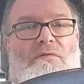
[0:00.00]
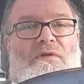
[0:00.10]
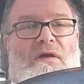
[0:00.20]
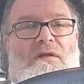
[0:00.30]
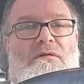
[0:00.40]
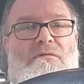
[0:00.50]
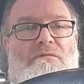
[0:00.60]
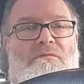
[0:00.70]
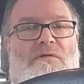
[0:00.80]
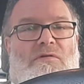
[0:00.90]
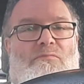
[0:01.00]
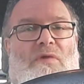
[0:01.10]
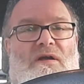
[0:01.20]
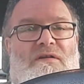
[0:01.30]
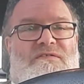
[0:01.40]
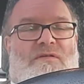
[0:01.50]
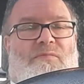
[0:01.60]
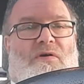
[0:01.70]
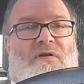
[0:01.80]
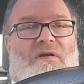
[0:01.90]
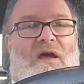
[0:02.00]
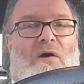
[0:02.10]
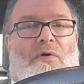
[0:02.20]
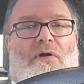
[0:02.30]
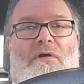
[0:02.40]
night, minus about an hour,